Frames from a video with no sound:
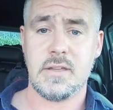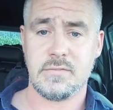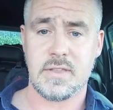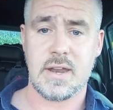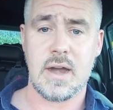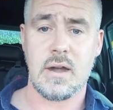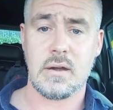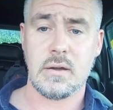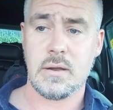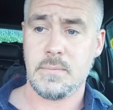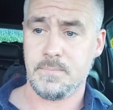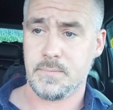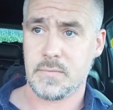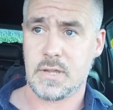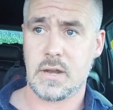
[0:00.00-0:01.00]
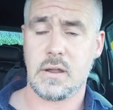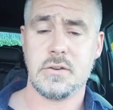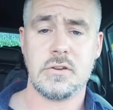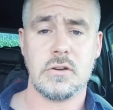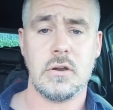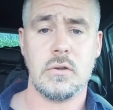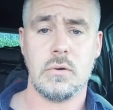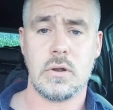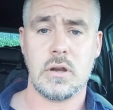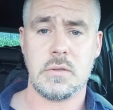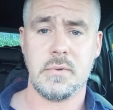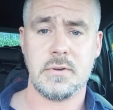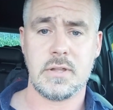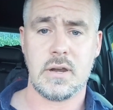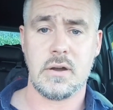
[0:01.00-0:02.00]
If they are, get onto your local
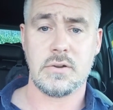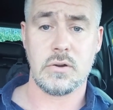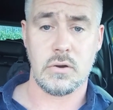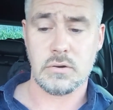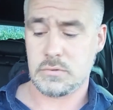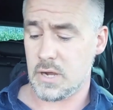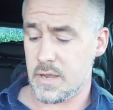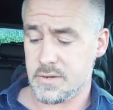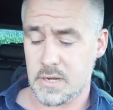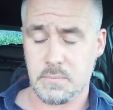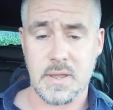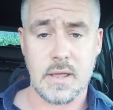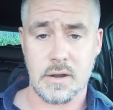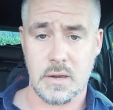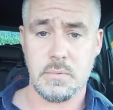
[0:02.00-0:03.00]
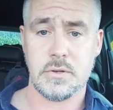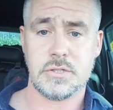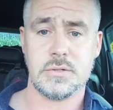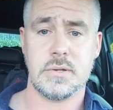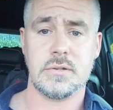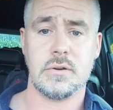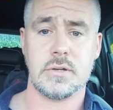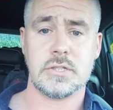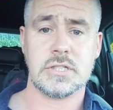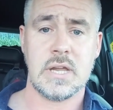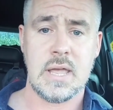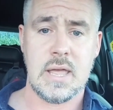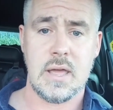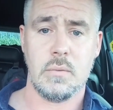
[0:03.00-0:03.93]
community alert or contact me and I'll put you in touch.